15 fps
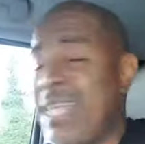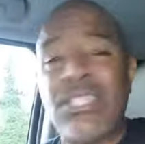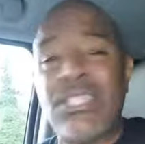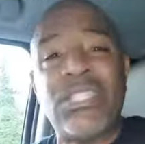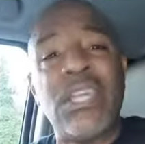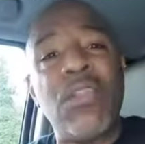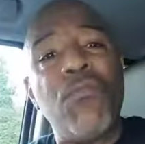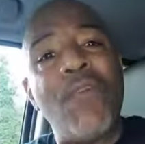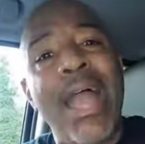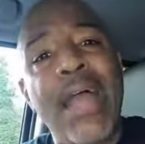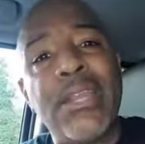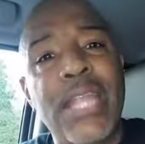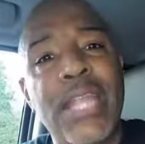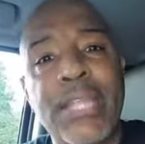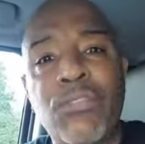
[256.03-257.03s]
they sit
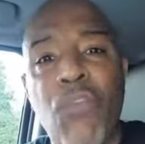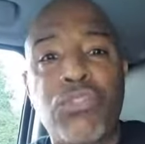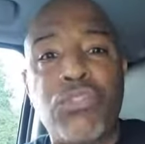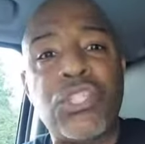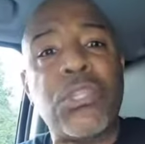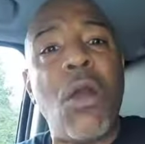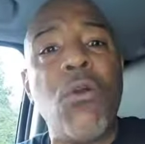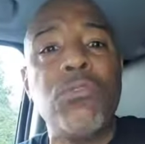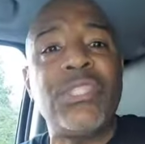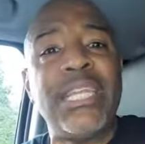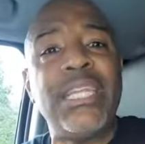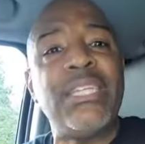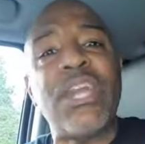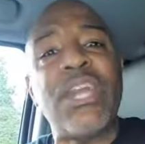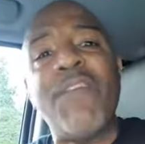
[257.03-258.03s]
around and they throw stones at
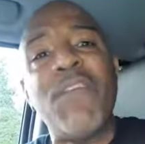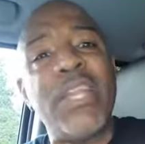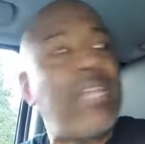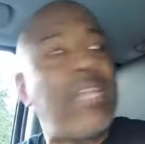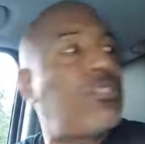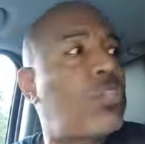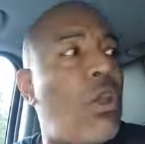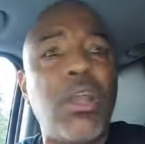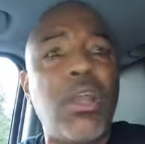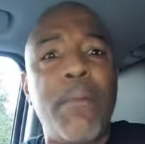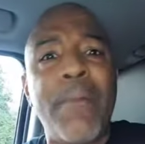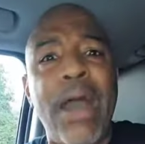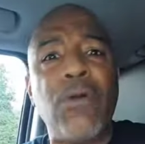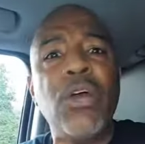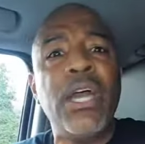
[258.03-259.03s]
each other and they talk
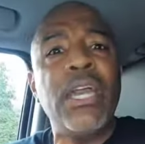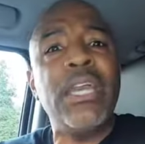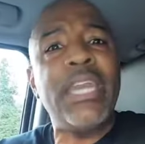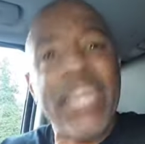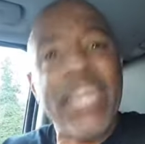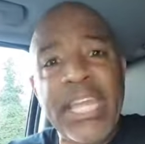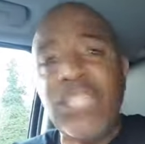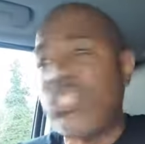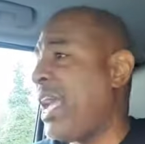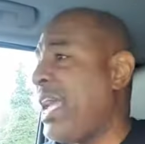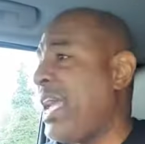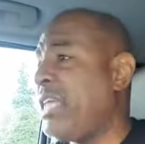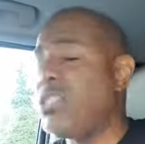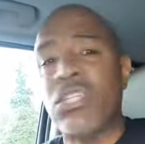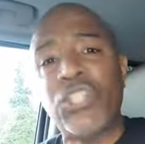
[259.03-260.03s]
about he
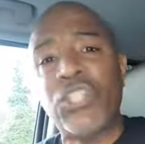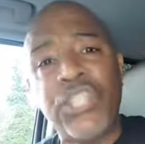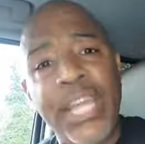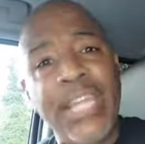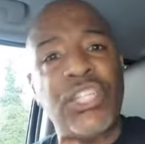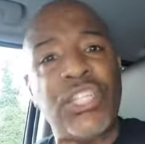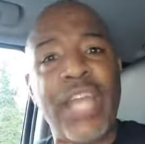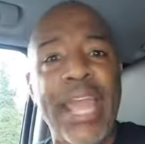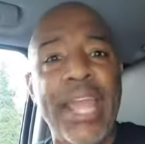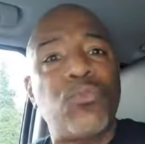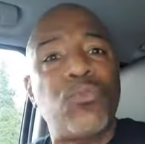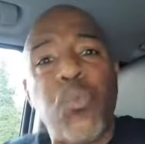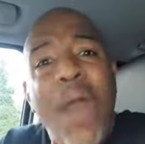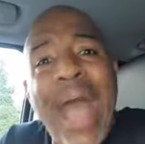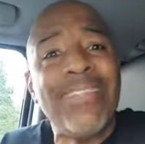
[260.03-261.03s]
changed or she
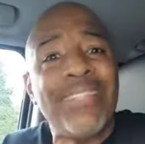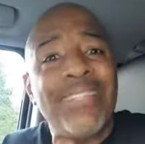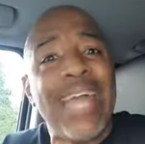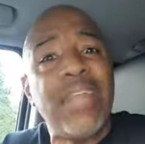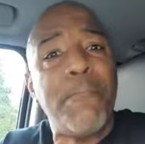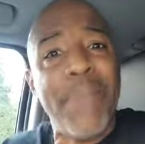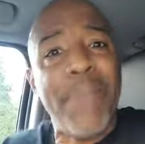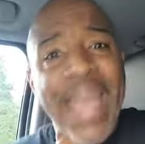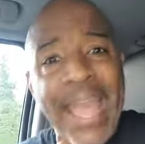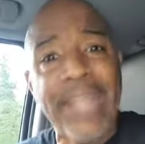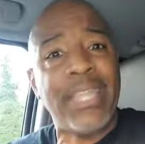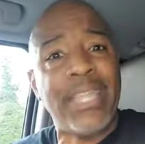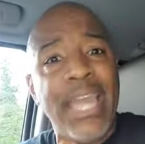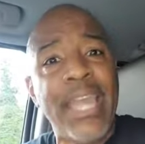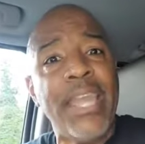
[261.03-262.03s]
changed. Why is that a
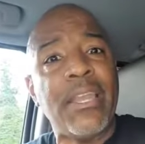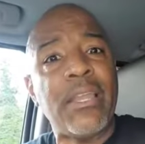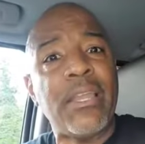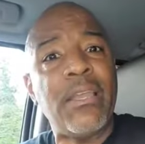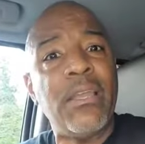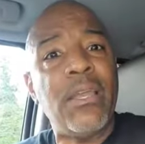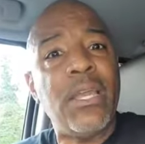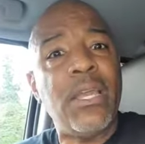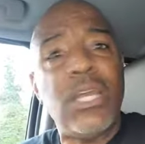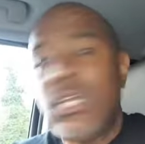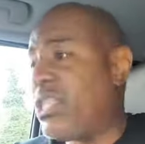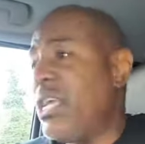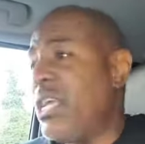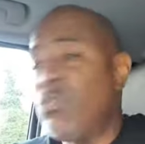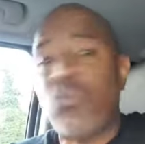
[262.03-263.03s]
bad thing?
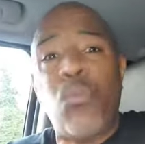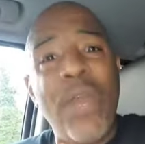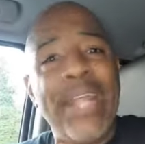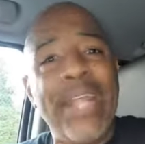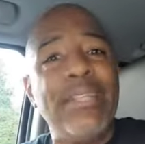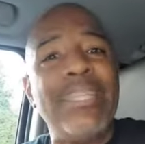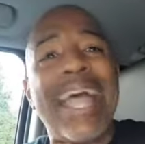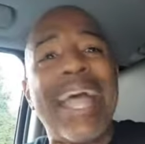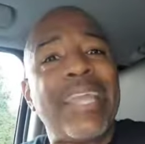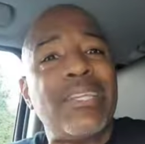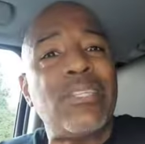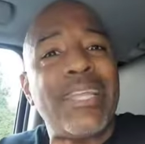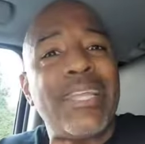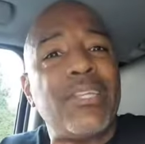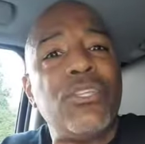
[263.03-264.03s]
Since when, like,
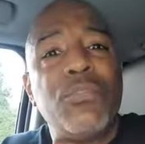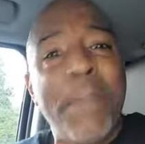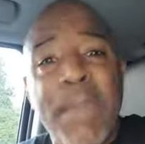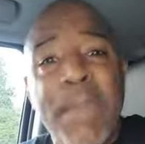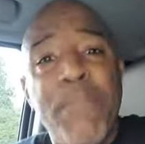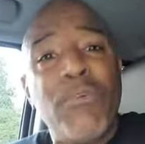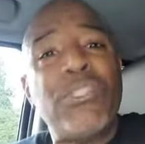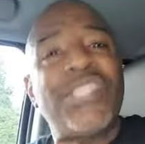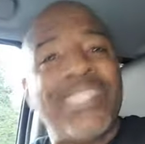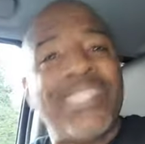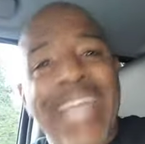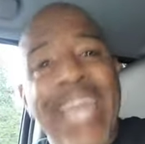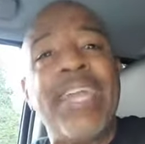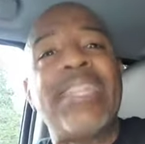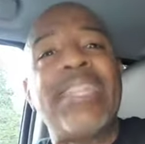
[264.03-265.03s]
like people
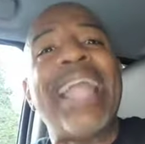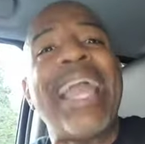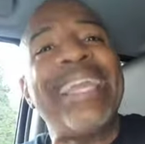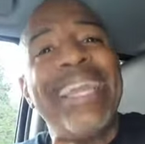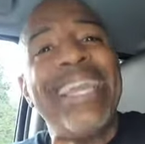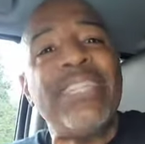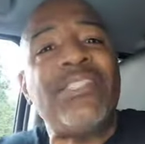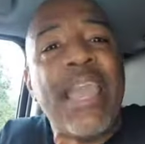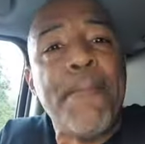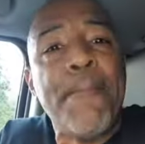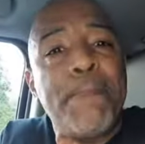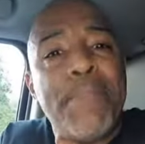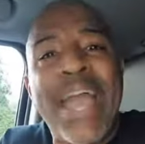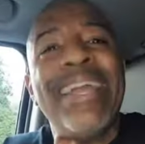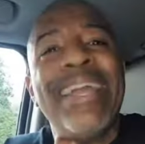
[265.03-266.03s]
say it like it's a
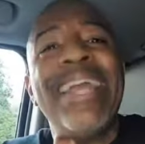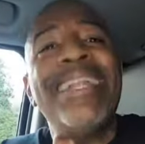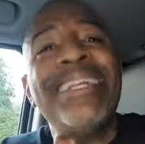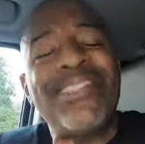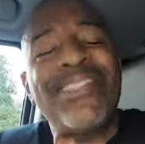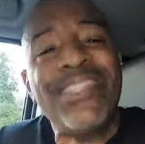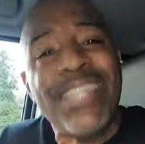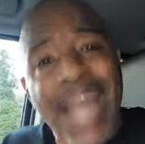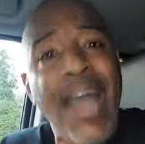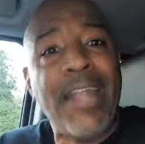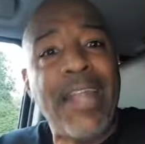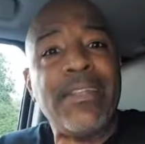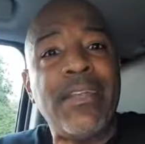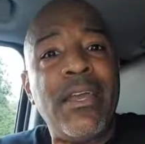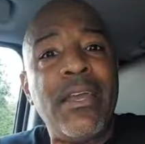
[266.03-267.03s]
bad, and it's
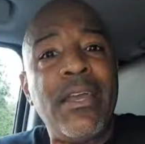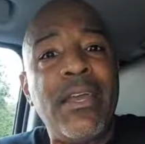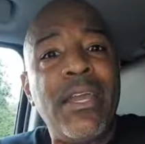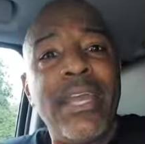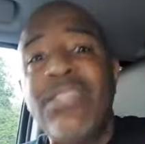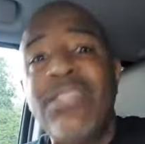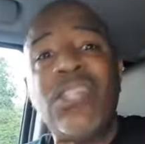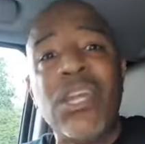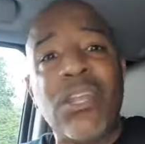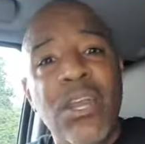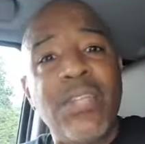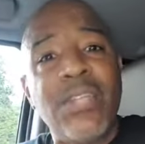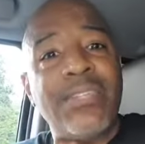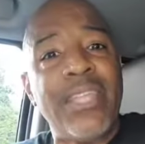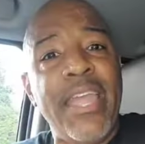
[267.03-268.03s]
not. It's a
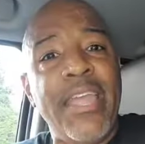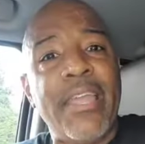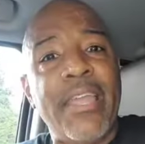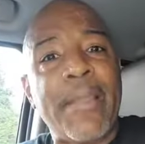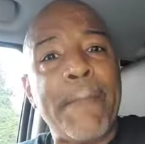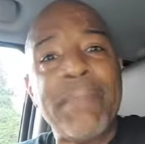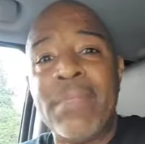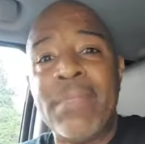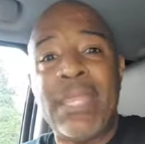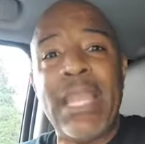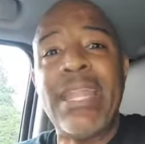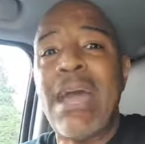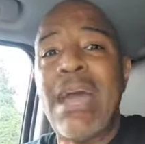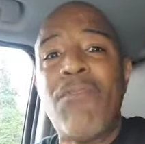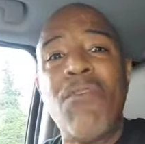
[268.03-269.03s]
good thing.
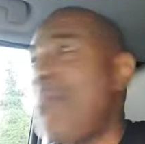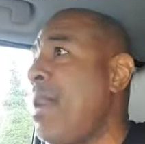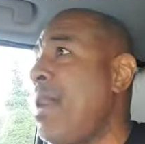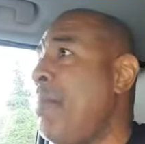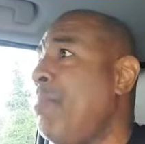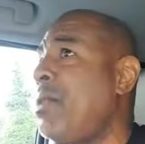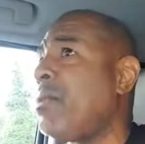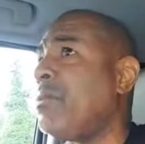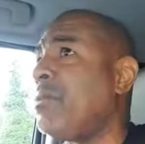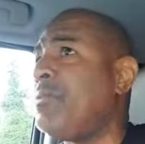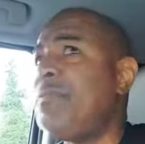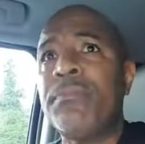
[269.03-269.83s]
And I remember